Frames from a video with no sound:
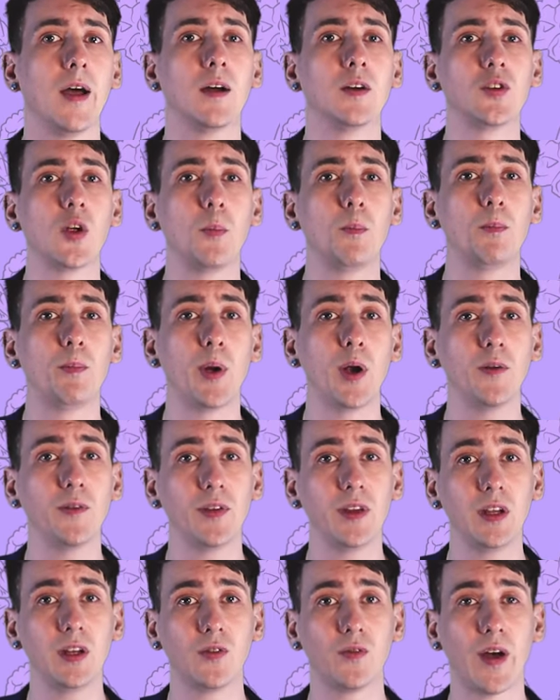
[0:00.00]
So both
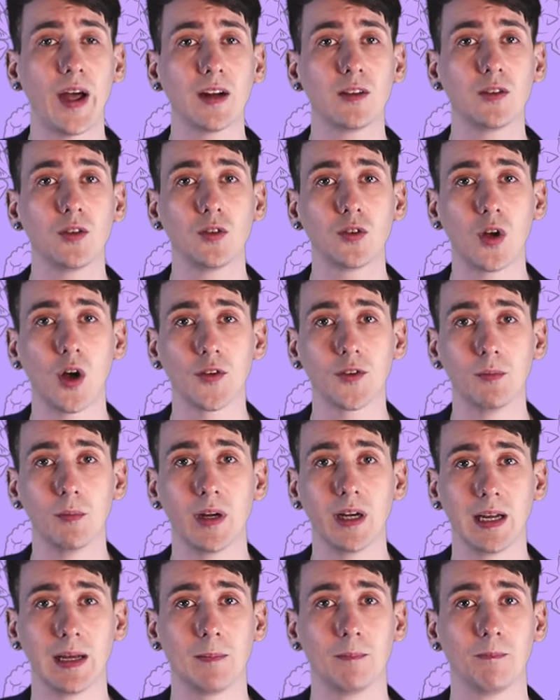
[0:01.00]
of these factors cost
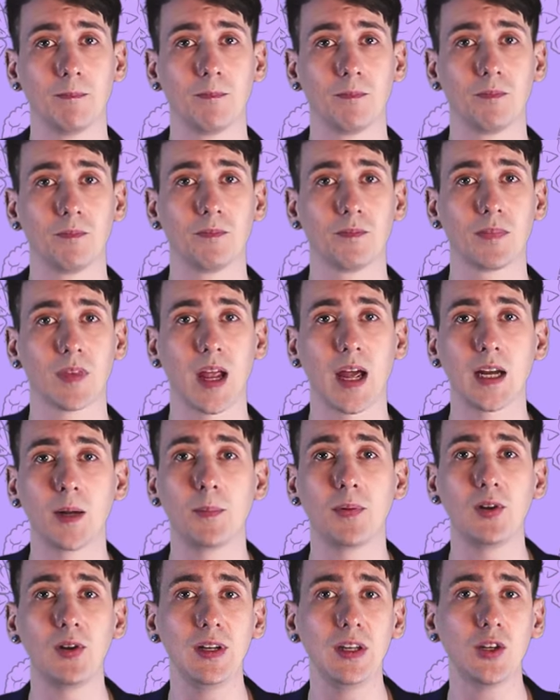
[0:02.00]
money, and a
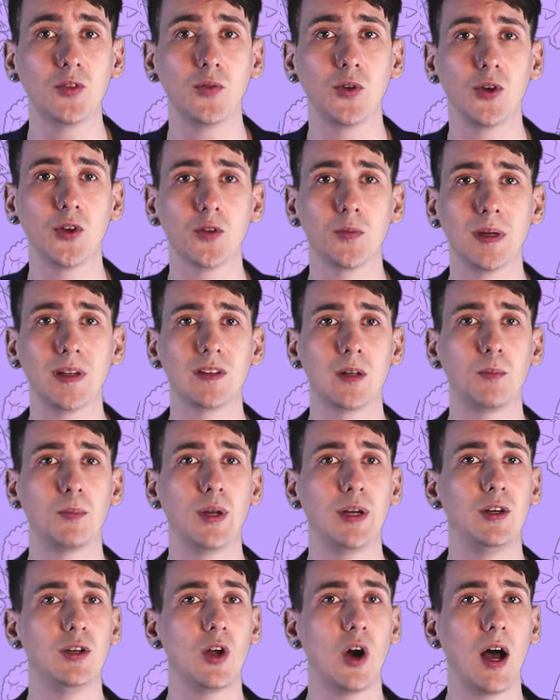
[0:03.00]
police force may
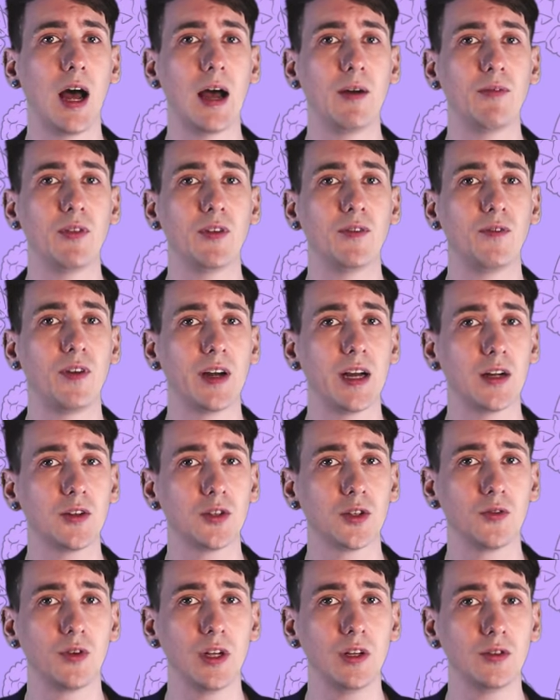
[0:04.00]
simply not have the
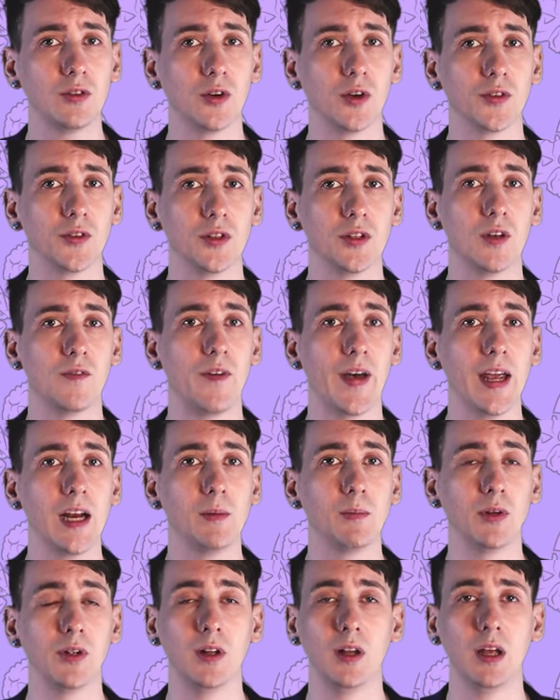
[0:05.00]
financial resources
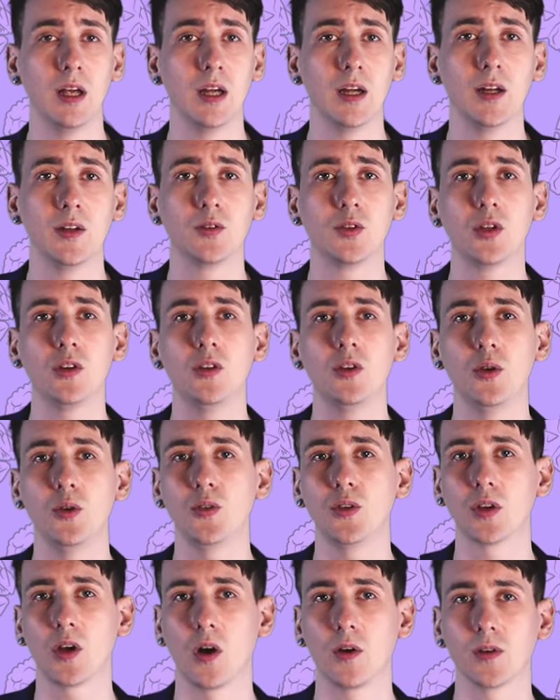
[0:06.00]
available to
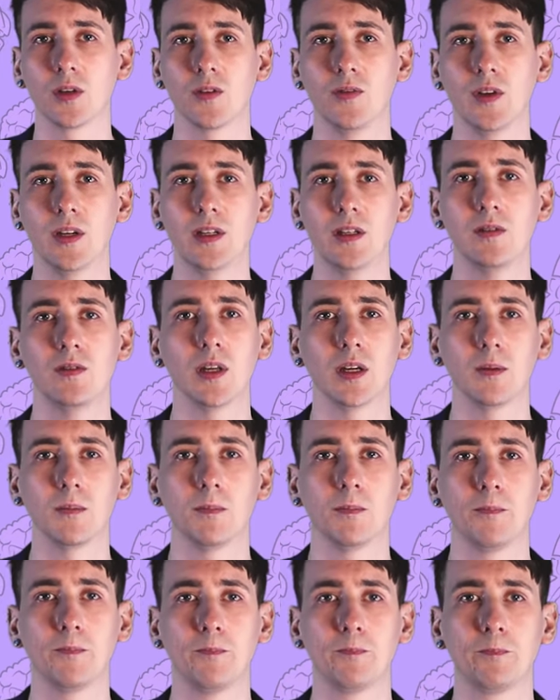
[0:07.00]
use a cognitive interview.
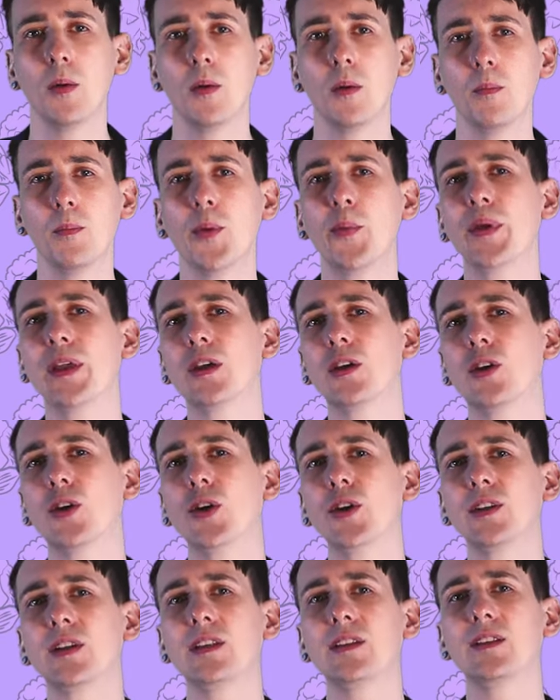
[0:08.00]
But we
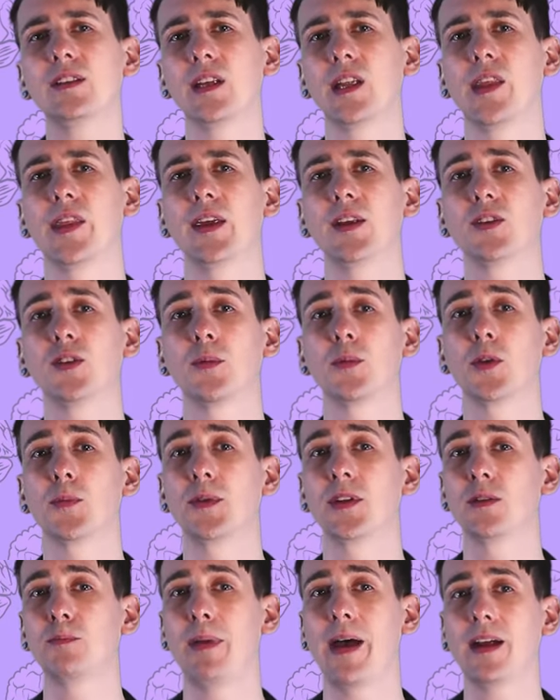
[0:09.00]
could consider this from the
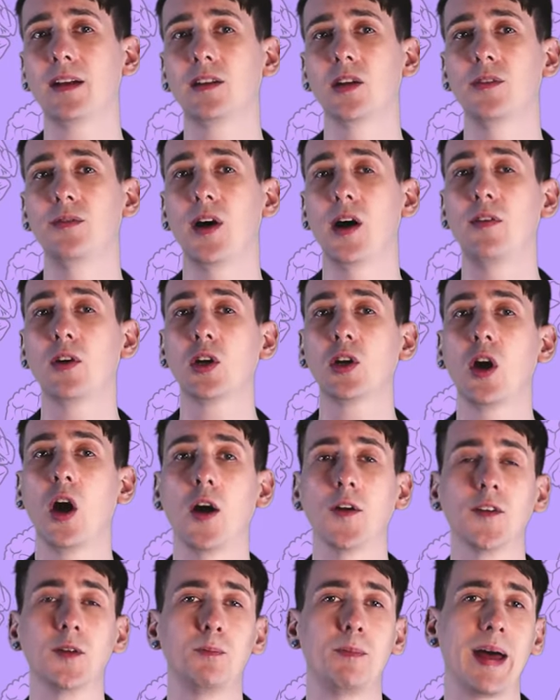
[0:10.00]
perspective of a
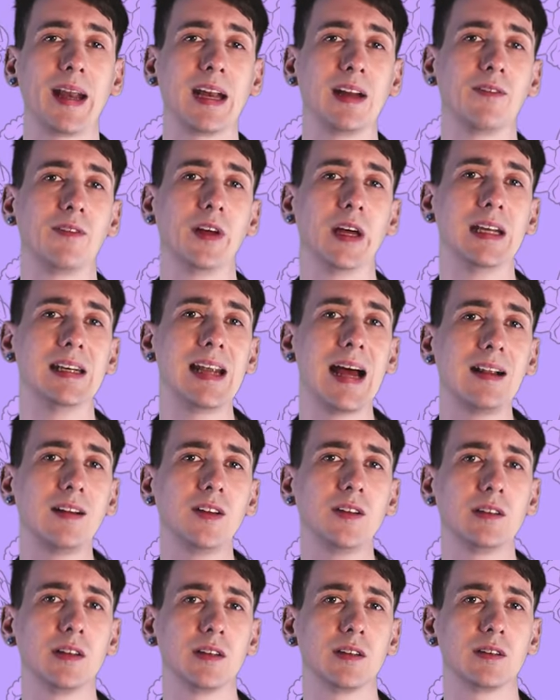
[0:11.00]
cost-benefit
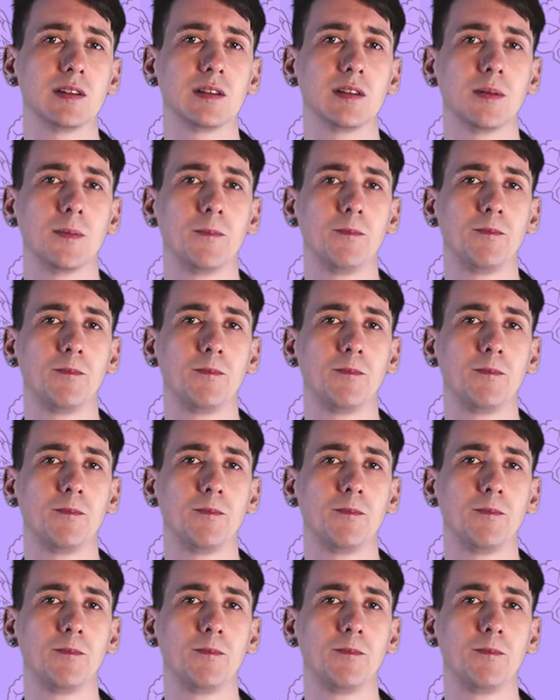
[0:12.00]
analysis.